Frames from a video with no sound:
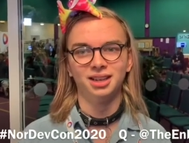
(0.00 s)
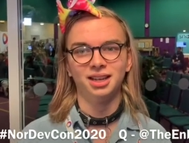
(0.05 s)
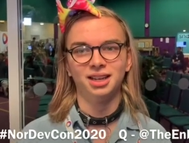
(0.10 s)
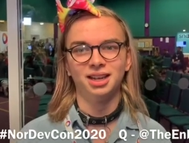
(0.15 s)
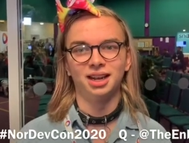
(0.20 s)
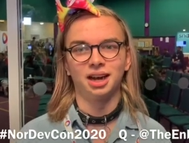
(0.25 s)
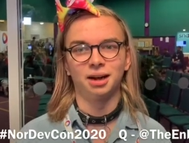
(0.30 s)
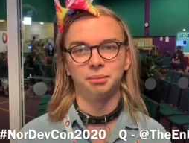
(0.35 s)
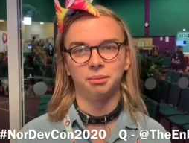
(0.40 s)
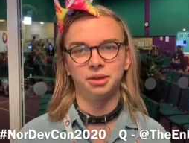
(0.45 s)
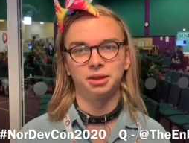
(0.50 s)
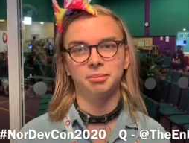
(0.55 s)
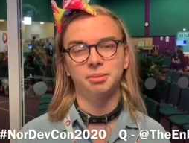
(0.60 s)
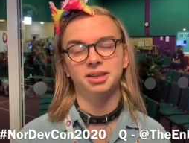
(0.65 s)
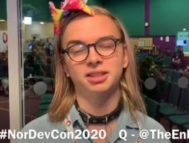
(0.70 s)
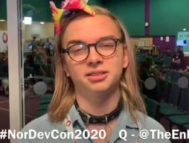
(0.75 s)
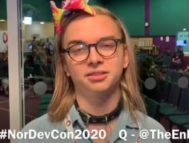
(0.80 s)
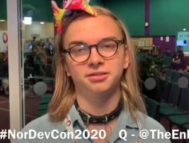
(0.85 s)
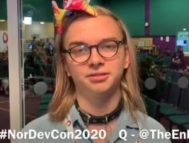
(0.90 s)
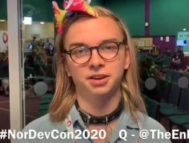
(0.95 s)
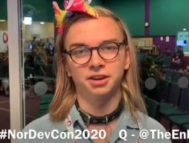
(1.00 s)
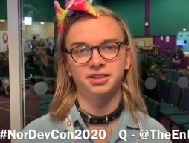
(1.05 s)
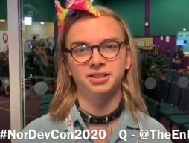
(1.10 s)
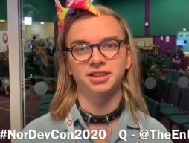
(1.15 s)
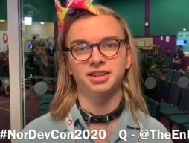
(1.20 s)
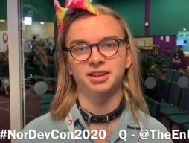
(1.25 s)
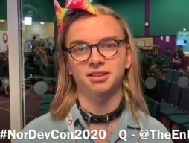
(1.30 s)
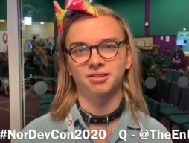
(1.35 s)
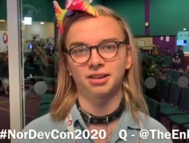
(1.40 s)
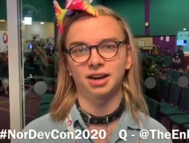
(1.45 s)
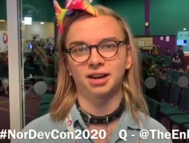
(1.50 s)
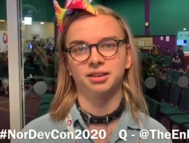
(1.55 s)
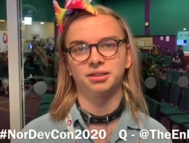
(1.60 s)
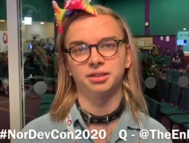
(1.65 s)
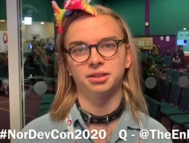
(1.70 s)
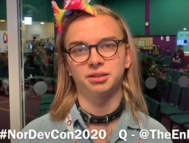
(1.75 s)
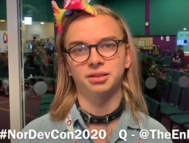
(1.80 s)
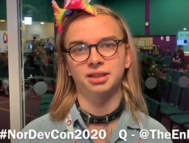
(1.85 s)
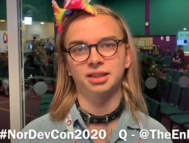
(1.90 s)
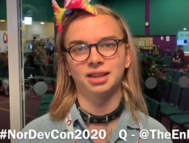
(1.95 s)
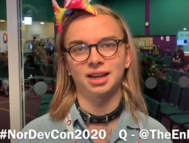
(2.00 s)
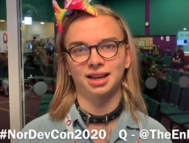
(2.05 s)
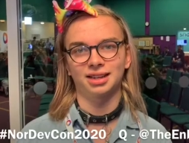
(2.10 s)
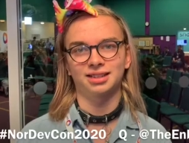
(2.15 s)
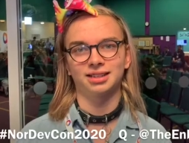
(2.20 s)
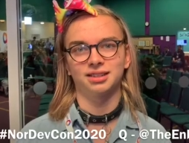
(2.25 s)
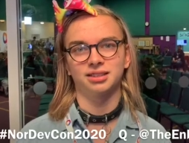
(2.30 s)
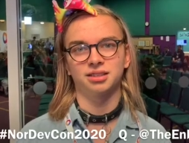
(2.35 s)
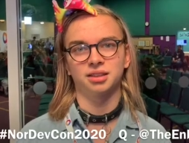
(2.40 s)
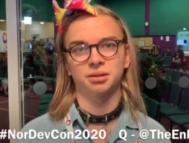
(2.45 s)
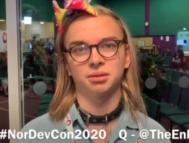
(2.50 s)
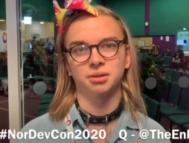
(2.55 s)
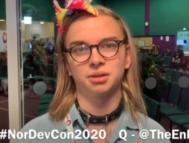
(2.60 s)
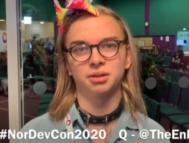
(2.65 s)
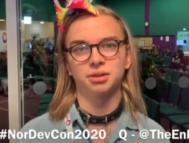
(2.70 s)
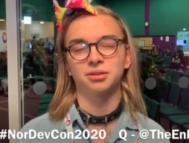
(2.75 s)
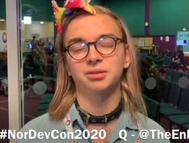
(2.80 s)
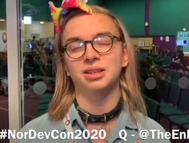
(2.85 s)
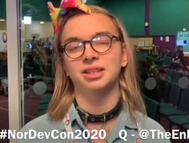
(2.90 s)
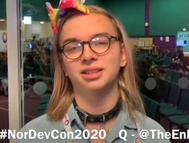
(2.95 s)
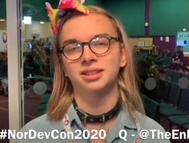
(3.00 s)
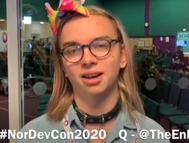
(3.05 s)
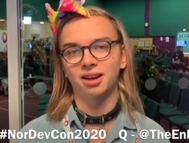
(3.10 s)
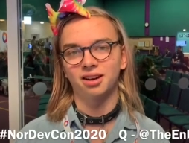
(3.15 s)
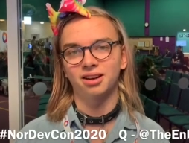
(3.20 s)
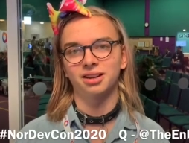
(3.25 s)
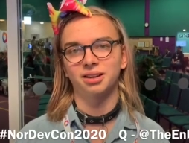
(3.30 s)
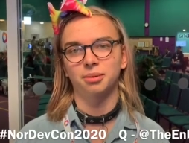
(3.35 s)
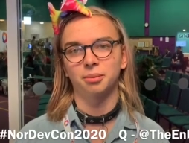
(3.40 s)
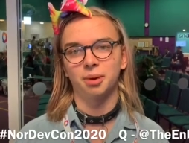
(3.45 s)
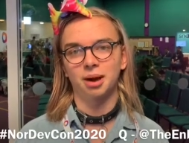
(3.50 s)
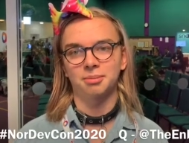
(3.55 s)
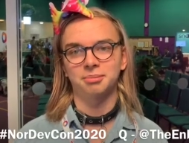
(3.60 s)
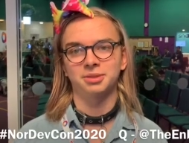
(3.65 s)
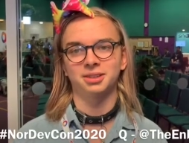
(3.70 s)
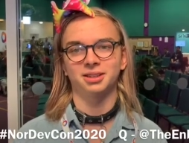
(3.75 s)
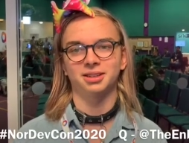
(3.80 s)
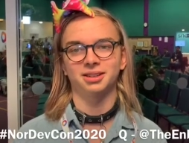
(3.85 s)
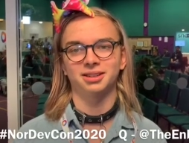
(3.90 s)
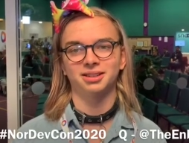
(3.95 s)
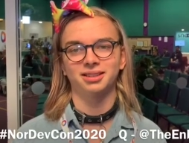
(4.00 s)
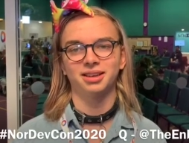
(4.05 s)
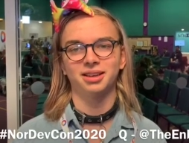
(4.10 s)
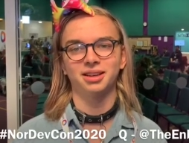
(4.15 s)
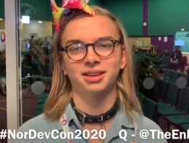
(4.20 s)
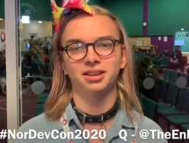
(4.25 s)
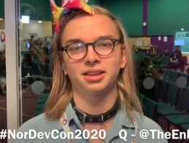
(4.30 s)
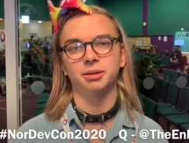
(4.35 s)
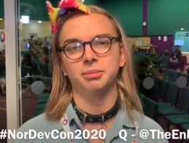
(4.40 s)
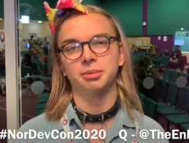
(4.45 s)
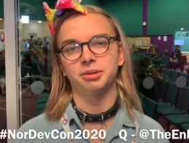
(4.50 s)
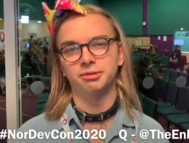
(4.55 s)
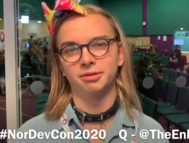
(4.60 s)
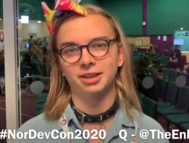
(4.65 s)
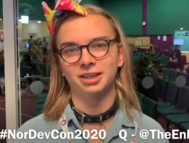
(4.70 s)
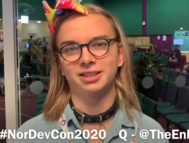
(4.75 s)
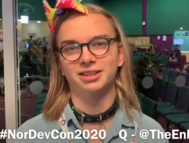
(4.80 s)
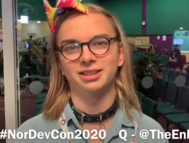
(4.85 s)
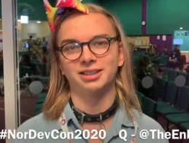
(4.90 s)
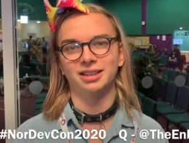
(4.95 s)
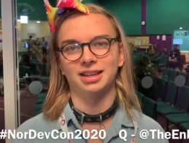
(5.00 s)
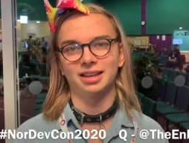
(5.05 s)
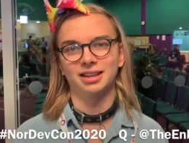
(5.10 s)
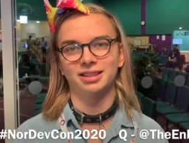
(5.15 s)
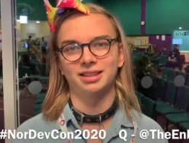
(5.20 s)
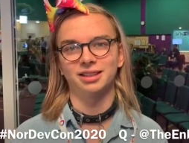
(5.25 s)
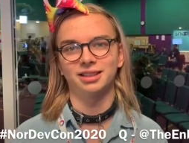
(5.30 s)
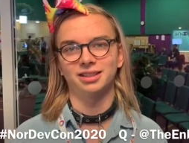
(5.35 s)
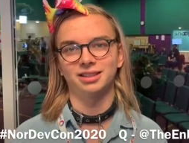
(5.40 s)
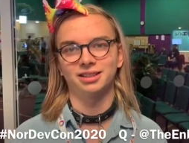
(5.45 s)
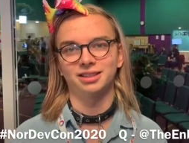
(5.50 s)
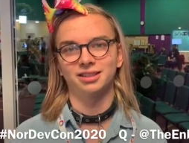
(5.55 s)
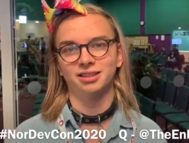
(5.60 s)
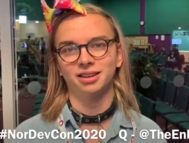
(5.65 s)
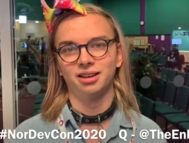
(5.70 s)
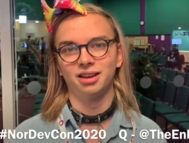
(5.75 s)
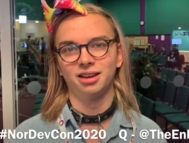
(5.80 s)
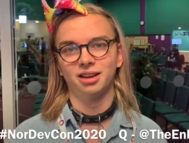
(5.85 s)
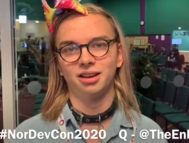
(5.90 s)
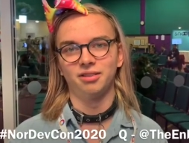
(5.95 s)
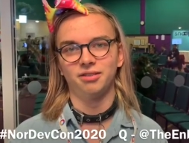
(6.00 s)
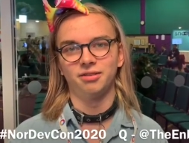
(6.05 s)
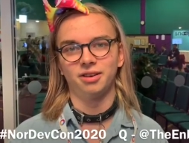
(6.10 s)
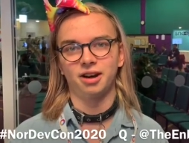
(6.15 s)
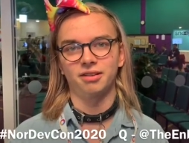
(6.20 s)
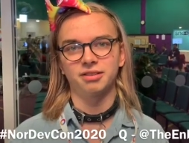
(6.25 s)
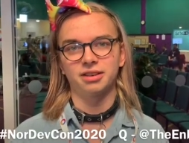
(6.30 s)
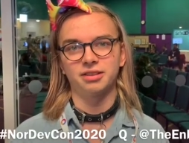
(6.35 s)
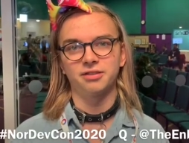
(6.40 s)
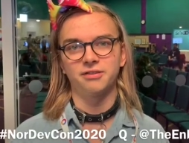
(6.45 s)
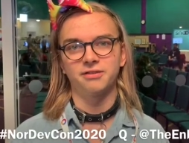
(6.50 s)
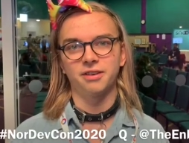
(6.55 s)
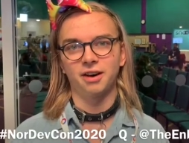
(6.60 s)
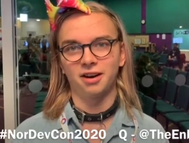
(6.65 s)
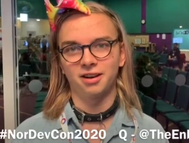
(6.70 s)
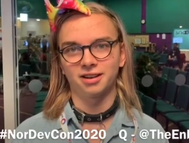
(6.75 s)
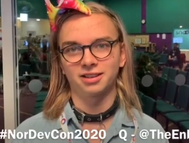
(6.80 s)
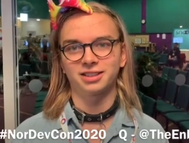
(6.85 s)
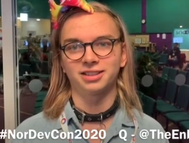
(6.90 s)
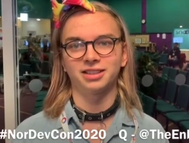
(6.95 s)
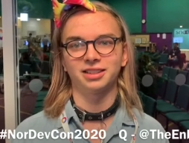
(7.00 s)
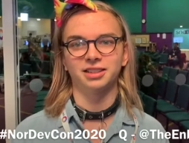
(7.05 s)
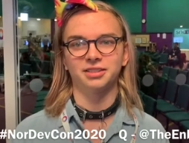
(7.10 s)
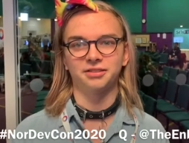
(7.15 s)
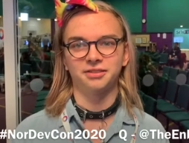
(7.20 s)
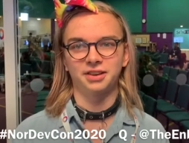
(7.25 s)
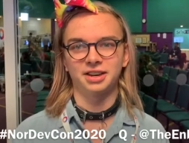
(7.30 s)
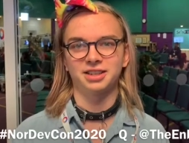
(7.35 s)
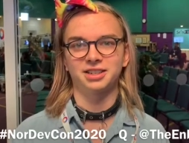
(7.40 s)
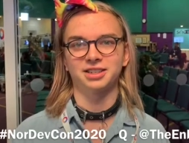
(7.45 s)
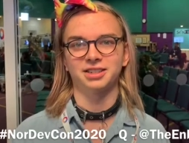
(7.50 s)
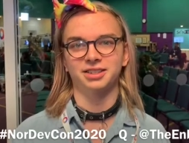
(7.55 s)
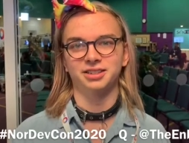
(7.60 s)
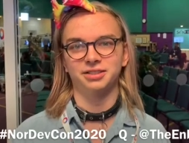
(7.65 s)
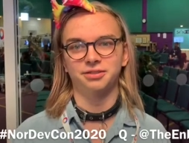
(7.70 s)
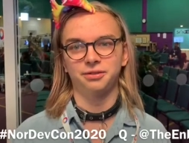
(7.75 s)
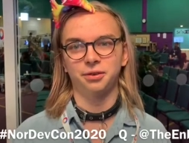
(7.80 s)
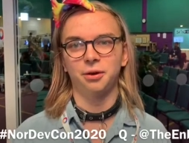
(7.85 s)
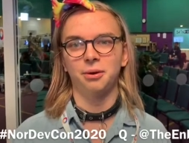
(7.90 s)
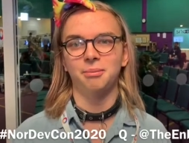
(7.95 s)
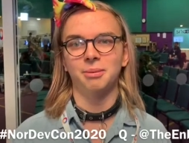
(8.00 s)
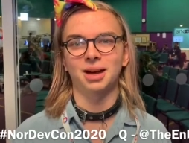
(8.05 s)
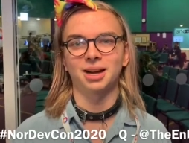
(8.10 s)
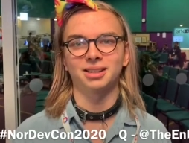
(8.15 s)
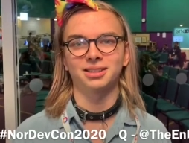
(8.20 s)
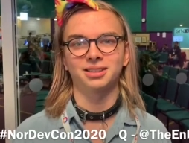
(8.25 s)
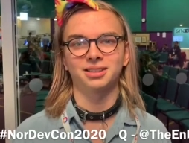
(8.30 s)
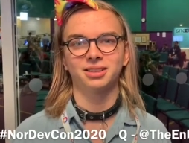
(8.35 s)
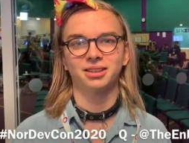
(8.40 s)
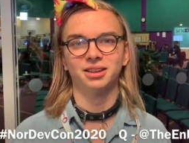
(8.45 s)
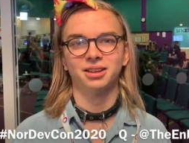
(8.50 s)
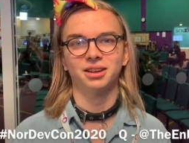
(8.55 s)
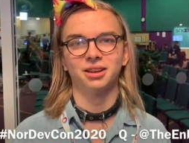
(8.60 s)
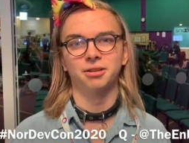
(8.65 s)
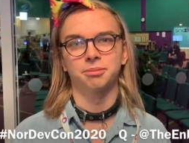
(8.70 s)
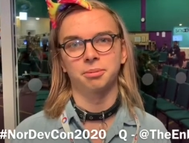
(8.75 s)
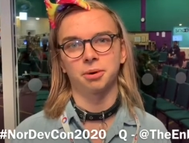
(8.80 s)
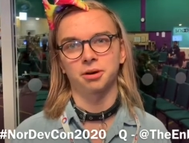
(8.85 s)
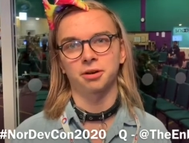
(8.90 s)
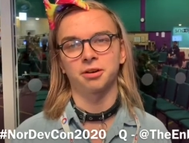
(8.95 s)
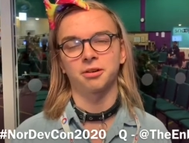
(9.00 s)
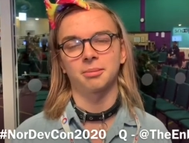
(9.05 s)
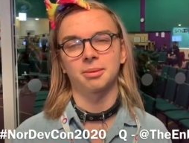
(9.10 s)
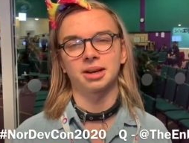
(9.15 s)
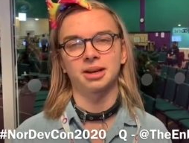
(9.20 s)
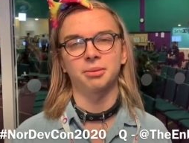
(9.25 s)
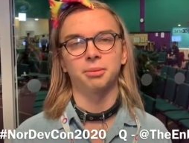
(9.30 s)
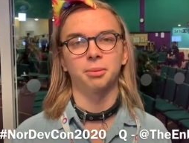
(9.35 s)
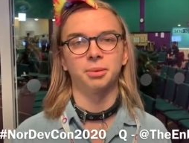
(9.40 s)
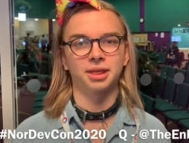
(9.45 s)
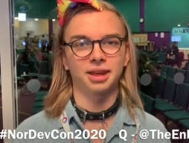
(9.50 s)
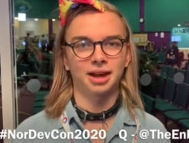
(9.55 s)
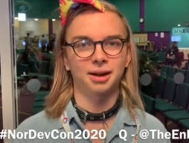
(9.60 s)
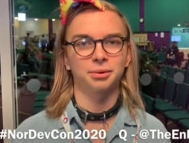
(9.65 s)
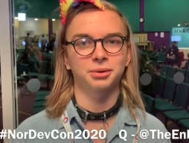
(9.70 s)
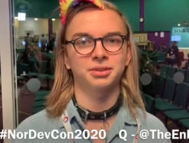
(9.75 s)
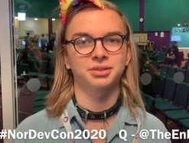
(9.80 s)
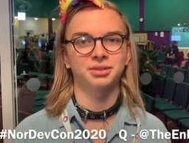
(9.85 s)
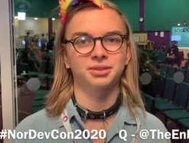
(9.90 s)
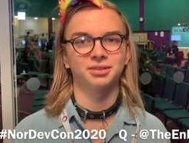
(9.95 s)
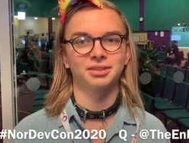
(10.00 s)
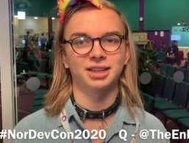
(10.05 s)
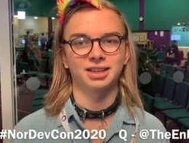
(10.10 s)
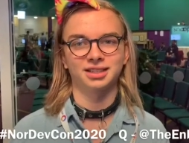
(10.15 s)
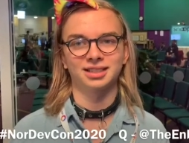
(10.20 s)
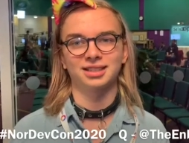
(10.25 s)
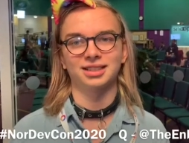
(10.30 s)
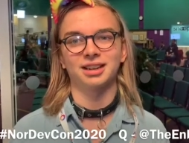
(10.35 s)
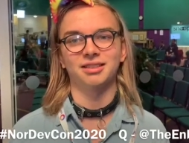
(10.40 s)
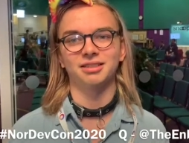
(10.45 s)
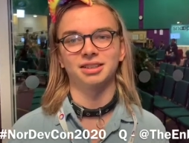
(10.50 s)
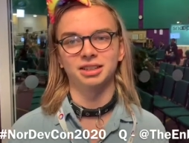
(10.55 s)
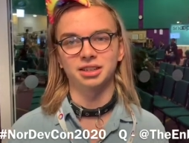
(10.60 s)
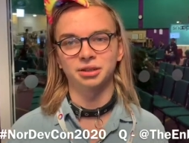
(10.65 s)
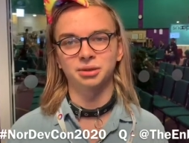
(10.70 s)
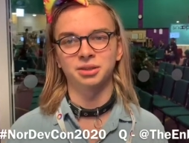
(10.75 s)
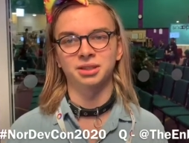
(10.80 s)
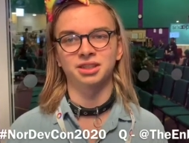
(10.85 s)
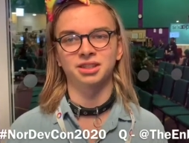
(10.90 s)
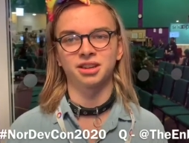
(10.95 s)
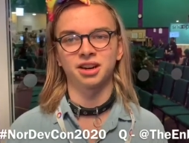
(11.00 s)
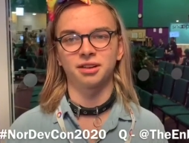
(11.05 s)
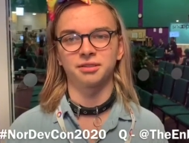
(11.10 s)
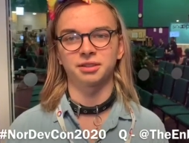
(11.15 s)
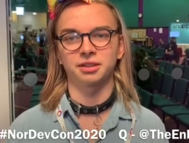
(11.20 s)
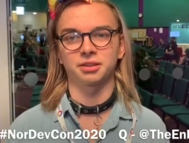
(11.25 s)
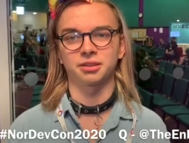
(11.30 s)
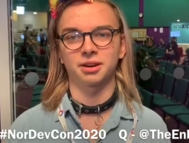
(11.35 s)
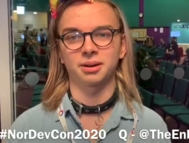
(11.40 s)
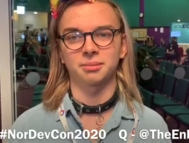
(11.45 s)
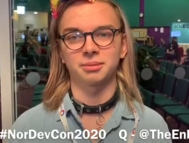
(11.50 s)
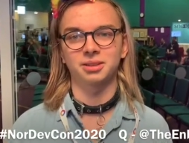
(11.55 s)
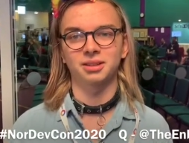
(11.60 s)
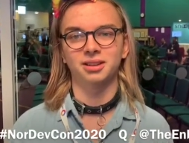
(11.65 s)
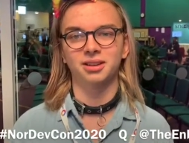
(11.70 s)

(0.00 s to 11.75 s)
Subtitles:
And with a bit of fudging around, you can get it so that your entire website can be written in this very fast and efficient format of programming without necessarily using JavaScript.